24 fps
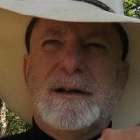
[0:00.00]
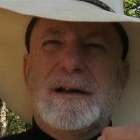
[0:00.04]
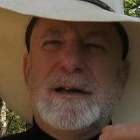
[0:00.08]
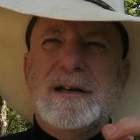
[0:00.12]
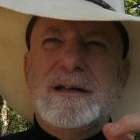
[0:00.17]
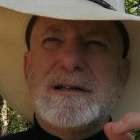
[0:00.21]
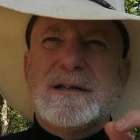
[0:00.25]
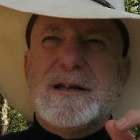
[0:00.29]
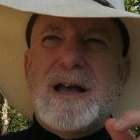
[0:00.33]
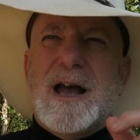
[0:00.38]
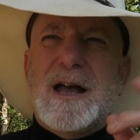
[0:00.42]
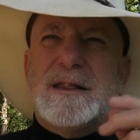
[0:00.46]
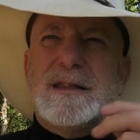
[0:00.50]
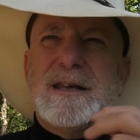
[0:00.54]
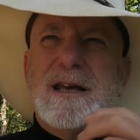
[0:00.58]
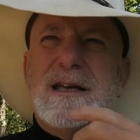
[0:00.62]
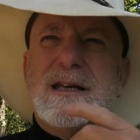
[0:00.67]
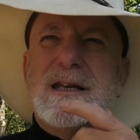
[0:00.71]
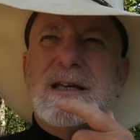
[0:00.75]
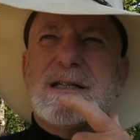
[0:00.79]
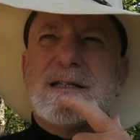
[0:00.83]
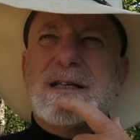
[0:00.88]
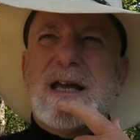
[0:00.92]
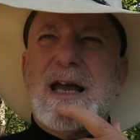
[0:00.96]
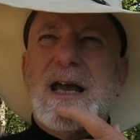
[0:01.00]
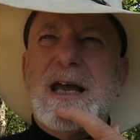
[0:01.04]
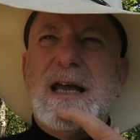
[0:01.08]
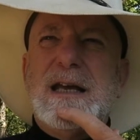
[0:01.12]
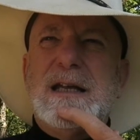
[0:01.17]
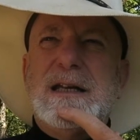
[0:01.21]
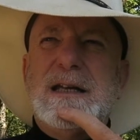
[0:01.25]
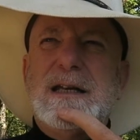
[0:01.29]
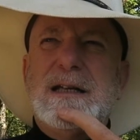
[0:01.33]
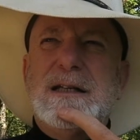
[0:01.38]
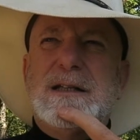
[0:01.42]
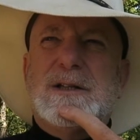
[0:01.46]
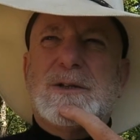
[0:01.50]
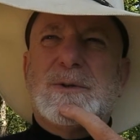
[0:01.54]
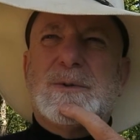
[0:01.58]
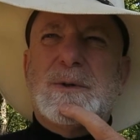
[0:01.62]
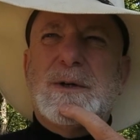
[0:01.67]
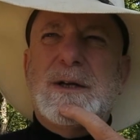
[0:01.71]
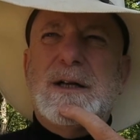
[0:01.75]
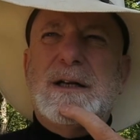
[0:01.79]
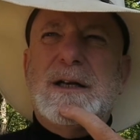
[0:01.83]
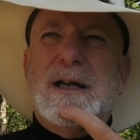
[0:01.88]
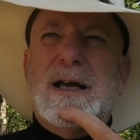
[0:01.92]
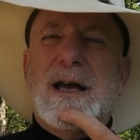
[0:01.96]
He's I think he's
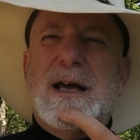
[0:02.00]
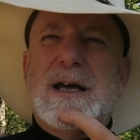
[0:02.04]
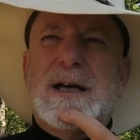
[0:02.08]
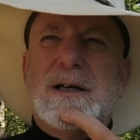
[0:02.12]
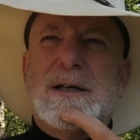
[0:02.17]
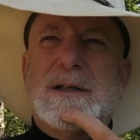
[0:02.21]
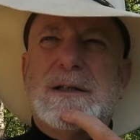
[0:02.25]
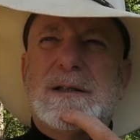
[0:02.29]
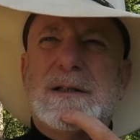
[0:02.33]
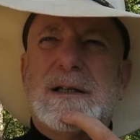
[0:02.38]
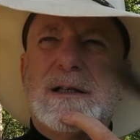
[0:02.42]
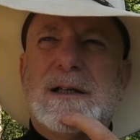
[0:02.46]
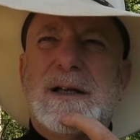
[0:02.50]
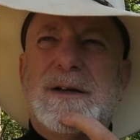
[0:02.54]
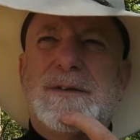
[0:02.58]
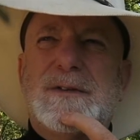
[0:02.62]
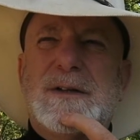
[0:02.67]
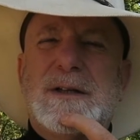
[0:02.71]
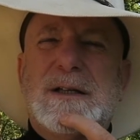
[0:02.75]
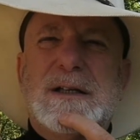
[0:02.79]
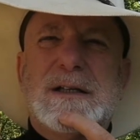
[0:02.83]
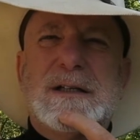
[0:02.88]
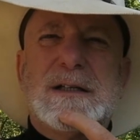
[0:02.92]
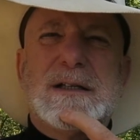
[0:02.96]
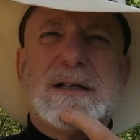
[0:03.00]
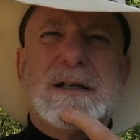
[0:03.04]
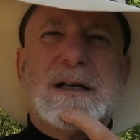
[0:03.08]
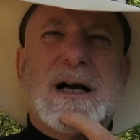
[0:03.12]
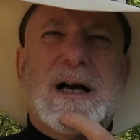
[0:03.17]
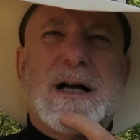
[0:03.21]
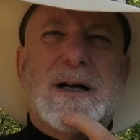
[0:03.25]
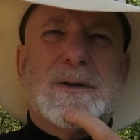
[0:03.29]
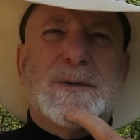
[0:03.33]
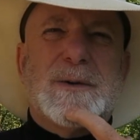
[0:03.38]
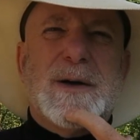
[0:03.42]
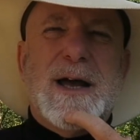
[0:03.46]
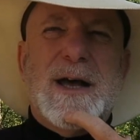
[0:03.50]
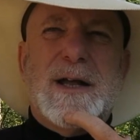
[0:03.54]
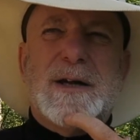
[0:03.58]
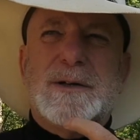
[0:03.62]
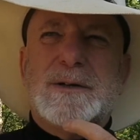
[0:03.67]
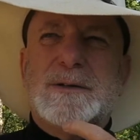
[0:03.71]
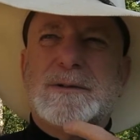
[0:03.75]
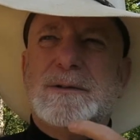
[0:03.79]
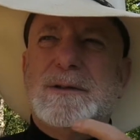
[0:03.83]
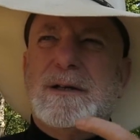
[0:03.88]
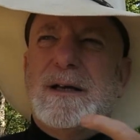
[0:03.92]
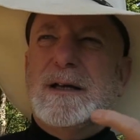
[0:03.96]
83 now, living in
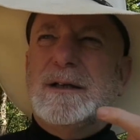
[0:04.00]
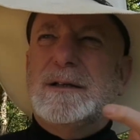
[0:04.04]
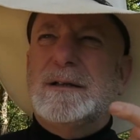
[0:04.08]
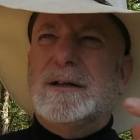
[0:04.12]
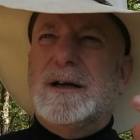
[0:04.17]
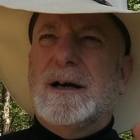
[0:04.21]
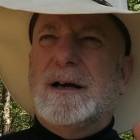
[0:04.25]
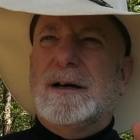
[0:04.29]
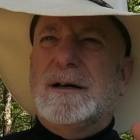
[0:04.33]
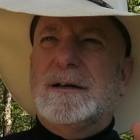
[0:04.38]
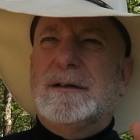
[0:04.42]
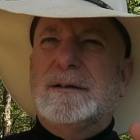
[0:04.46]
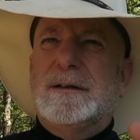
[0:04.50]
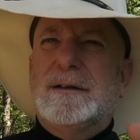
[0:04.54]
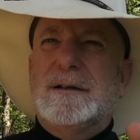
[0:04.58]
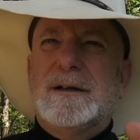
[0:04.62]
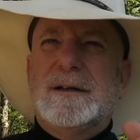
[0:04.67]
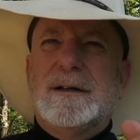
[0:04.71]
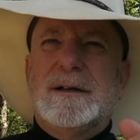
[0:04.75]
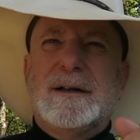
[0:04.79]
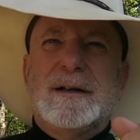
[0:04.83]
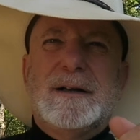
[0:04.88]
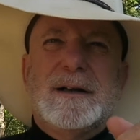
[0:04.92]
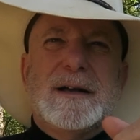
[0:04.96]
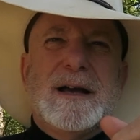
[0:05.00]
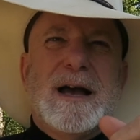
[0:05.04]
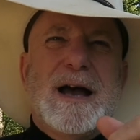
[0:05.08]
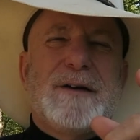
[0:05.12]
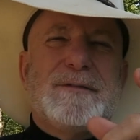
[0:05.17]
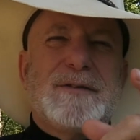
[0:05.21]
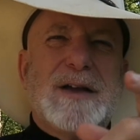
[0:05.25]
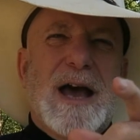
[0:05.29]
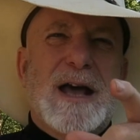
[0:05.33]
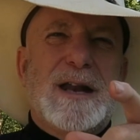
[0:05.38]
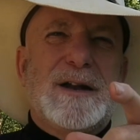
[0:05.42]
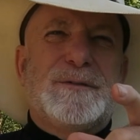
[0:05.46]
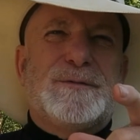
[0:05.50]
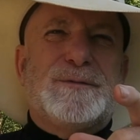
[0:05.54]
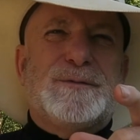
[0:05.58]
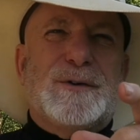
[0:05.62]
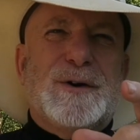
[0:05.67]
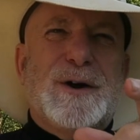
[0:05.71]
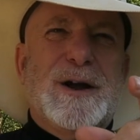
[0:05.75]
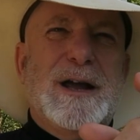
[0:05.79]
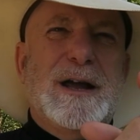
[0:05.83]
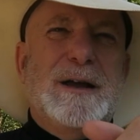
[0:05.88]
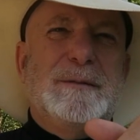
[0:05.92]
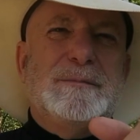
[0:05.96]
Colorado, and uh, I've got it
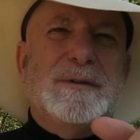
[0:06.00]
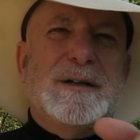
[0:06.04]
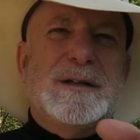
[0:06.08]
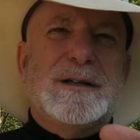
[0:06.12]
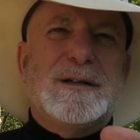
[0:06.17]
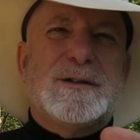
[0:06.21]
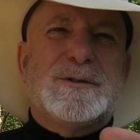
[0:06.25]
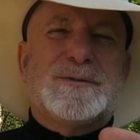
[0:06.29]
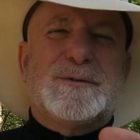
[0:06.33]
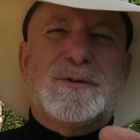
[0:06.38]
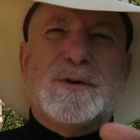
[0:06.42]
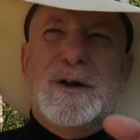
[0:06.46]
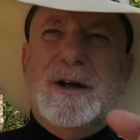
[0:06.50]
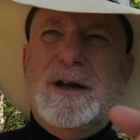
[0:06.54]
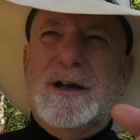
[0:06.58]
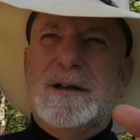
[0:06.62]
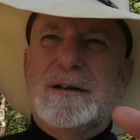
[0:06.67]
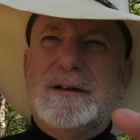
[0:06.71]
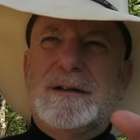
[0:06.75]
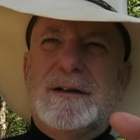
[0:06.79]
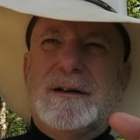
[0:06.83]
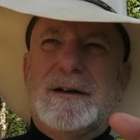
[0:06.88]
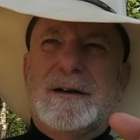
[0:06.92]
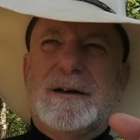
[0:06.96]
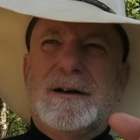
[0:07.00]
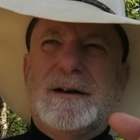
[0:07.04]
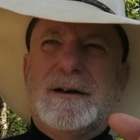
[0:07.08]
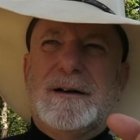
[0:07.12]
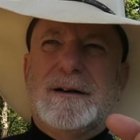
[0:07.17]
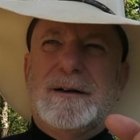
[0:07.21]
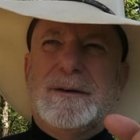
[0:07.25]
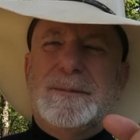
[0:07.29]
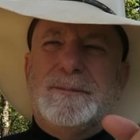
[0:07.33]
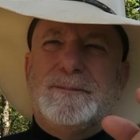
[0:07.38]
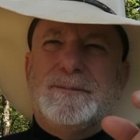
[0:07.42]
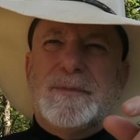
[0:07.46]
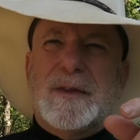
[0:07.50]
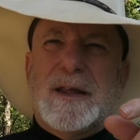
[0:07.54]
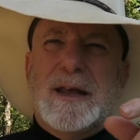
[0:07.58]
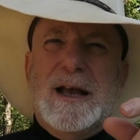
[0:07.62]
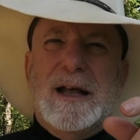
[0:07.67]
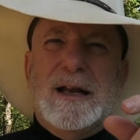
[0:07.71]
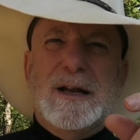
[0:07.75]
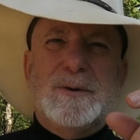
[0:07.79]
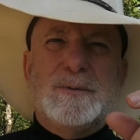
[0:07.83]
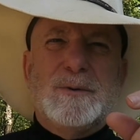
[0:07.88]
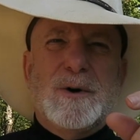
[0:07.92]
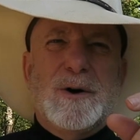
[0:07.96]
framed. And this friend um,
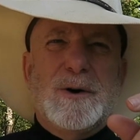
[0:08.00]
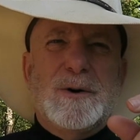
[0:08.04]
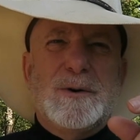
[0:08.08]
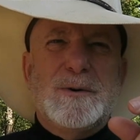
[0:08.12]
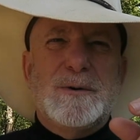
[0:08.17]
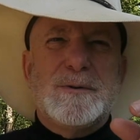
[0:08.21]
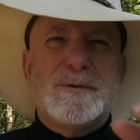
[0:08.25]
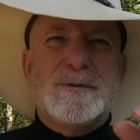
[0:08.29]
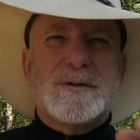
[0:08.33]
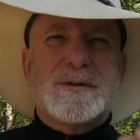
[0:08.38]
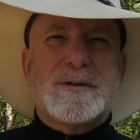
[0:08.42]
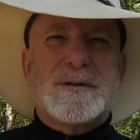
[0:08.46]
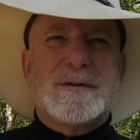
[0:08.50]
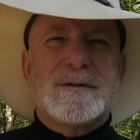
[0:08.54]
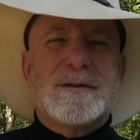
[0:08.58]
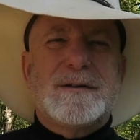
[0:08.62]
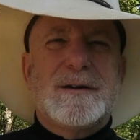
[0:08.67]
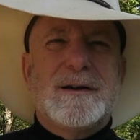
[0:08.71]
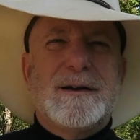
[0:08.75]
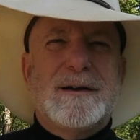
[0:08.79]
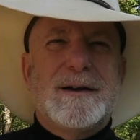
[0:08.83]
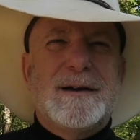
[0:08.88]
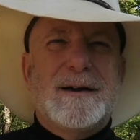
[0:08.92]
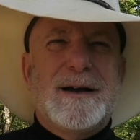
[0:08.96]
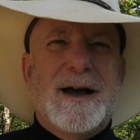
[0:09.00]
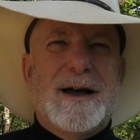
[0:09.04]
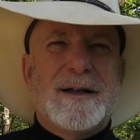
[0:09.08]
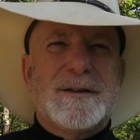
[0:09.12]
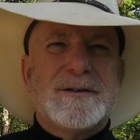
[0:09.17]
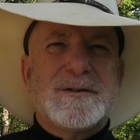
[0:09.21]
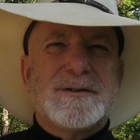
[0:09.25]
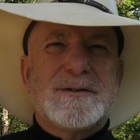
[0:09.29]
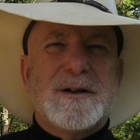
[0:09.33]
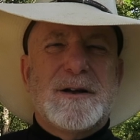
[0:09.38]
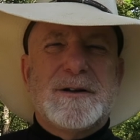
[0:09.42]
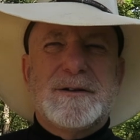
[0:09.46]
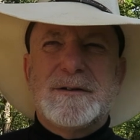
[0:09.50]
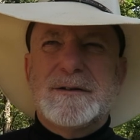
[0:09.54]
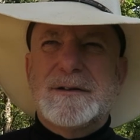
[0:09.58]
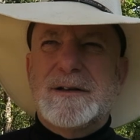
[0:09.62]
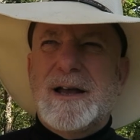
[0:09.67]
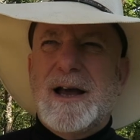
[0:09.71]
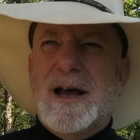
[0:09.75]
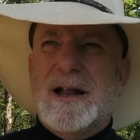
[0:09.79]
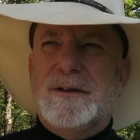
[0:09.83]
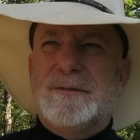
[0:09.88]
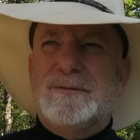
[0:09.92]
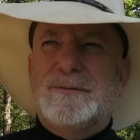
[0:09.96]
Ellie Rose out of Southern
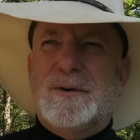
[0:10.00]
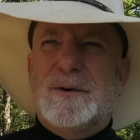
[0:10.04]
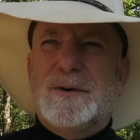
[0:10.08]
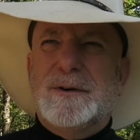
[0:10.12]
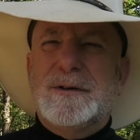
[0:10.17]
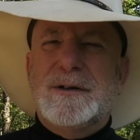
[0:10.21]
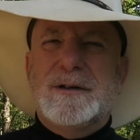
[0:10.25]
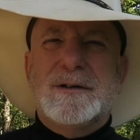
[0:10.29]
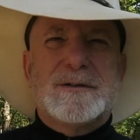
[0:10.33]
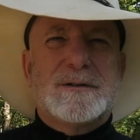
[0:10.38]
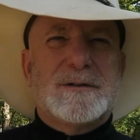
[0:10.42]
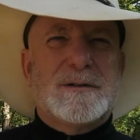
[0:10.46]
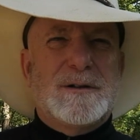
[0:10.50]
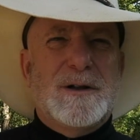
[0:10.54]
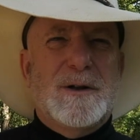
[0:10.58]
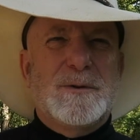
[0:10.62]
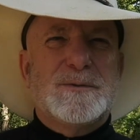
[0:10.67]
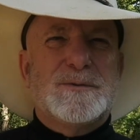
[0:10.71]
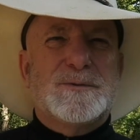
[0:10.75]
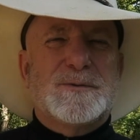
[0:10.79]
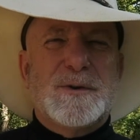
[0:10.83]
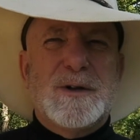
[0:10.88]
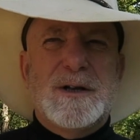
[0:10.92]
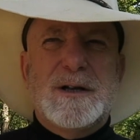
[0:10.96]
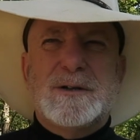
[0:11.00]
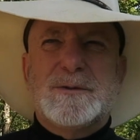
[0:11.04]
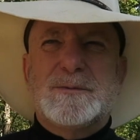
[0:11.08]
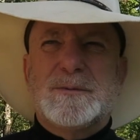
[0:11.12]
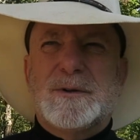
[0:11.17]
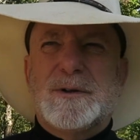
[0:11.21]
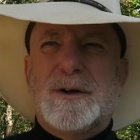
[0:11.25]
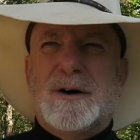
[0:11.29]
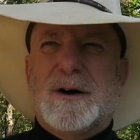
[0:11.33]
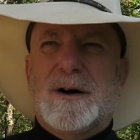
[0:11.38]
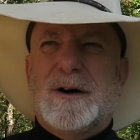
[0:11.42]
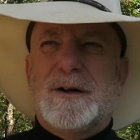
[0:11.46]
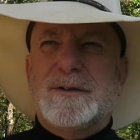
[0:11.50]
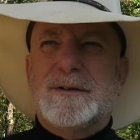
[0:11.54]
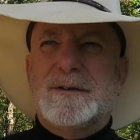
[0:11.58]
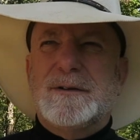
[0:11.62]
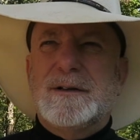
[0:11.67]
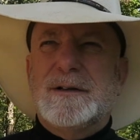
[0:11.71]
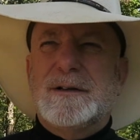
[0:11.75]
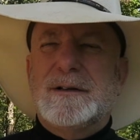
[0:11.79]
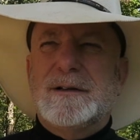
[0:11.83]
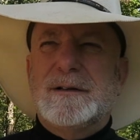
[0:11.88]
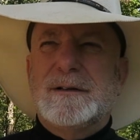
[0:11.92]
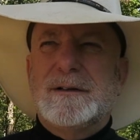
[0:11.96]
California is close friends with
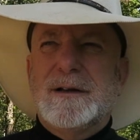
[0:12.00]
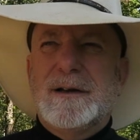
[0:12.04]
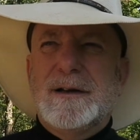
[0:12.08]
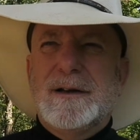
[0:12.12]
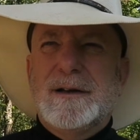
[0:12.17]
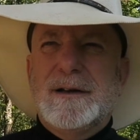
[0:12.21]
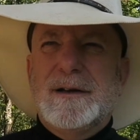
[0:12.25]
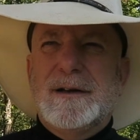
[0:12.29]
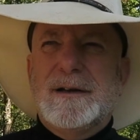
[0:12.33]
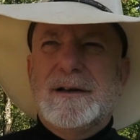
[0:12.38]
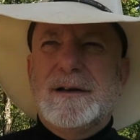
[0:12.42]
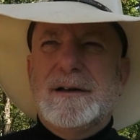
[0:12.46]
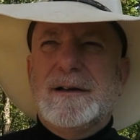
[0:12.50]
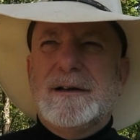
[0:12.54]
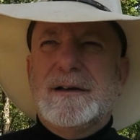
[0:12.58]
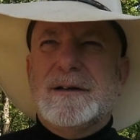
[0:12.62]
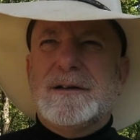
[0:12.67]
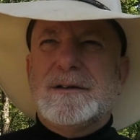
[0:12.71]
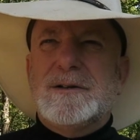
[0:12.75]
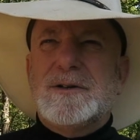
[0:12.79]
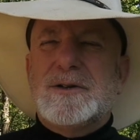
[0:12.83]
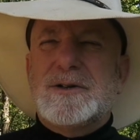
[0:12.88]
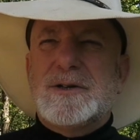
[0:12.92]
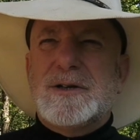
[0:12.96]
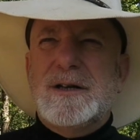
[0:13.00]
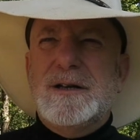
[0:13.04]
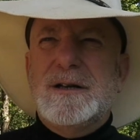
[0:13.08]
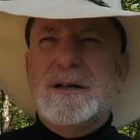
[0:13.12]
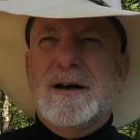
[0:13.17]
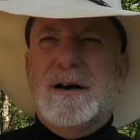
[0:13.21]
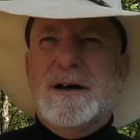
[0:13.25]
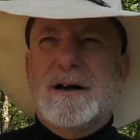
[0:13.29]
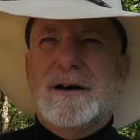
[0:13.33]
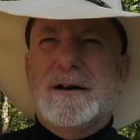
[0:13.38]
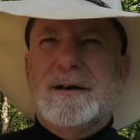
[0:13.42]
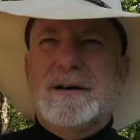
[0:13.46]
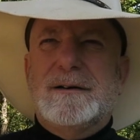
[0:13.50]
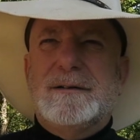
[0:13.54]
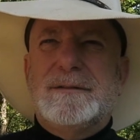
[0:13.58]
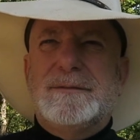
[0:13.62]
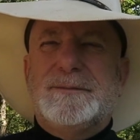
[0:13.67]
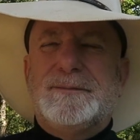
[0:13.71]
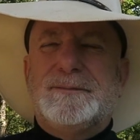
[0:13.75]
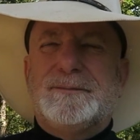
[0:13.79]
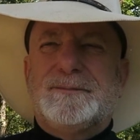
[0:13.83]
Arthur, and she uh,